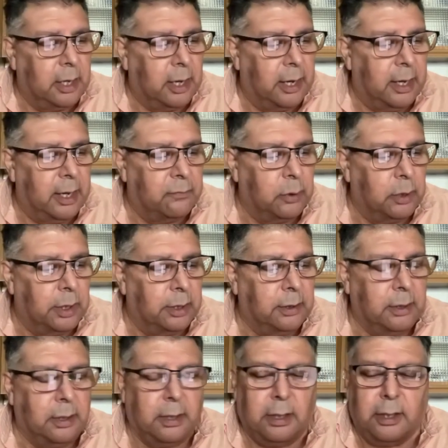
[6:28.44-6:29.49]
I have one
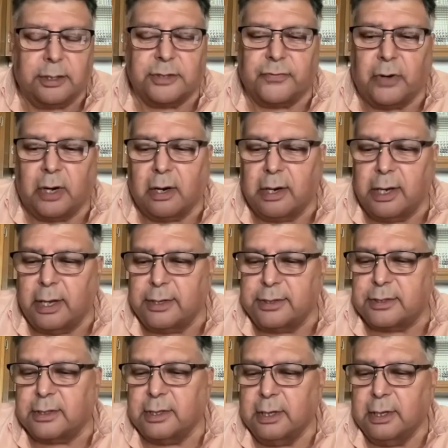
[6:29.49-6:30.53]
as far
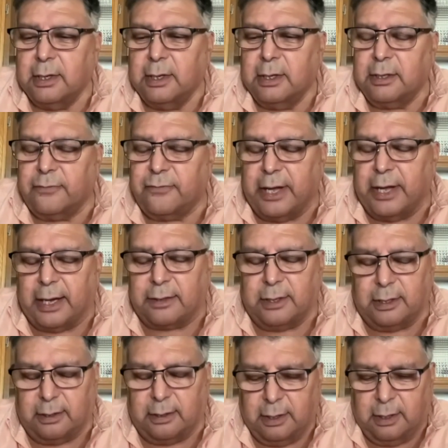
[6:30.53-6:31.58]
as the fact
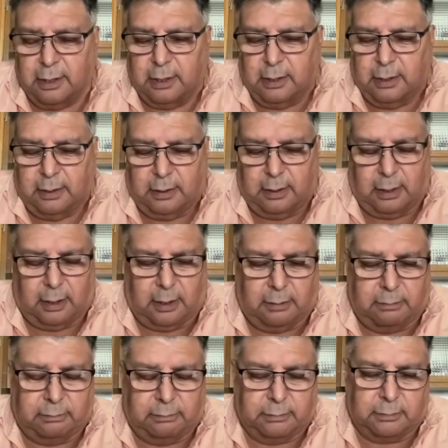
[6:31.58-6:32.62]
that
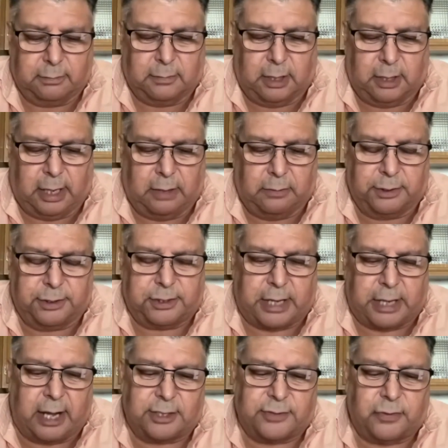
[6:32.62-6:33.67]
I was
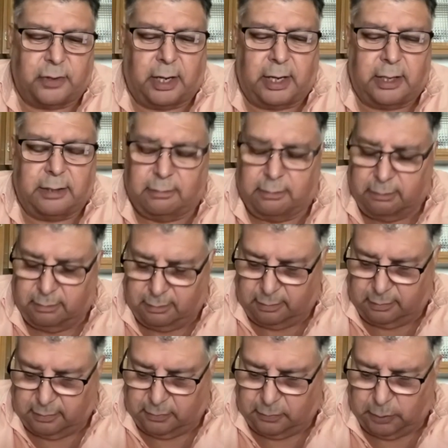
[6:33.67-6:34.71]
satisfied
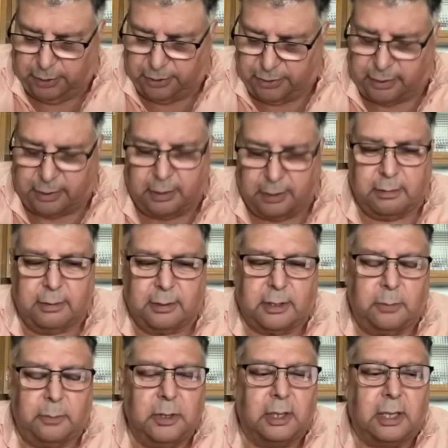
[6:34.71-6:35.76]
with
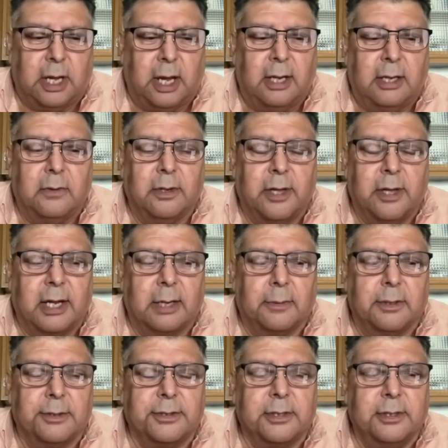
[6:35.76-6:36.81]
communicating with
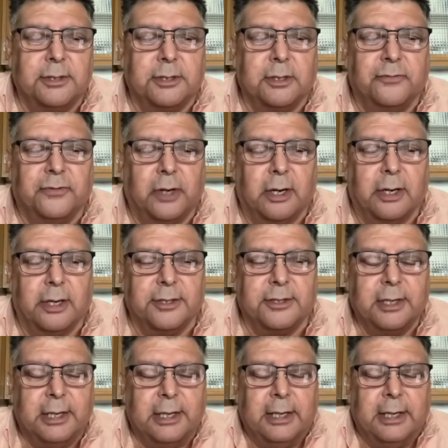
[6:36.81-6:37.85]
animals insofar
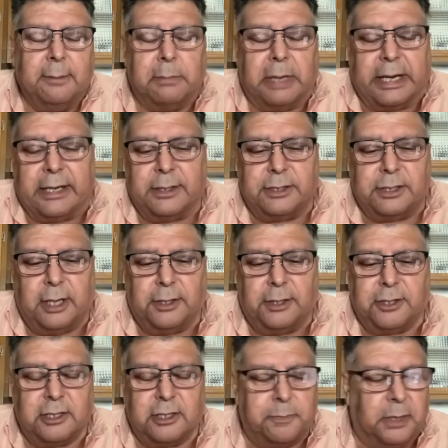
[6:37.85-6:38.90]
as my intentions.